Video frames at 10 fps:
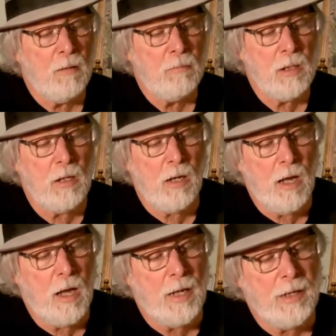plug
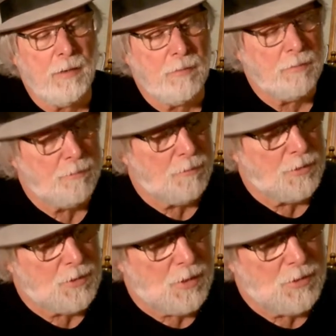on it,
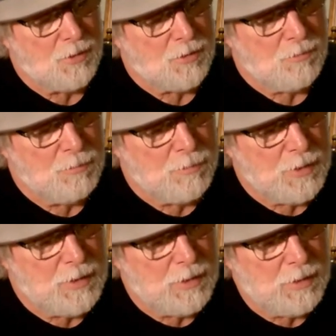which I'll just
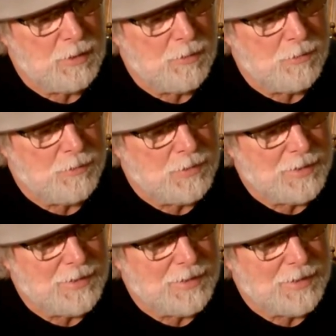repeat here,
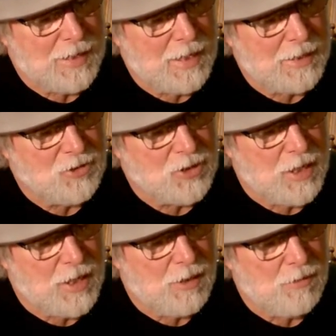
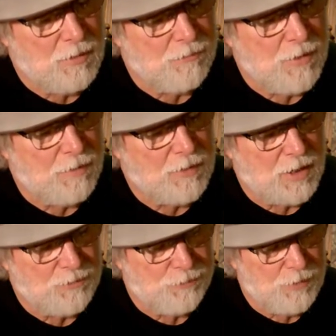DKJ
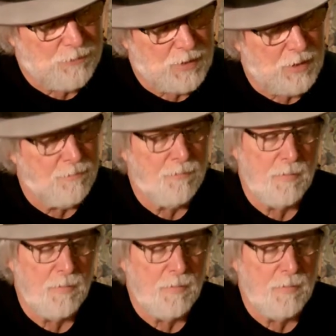35-50.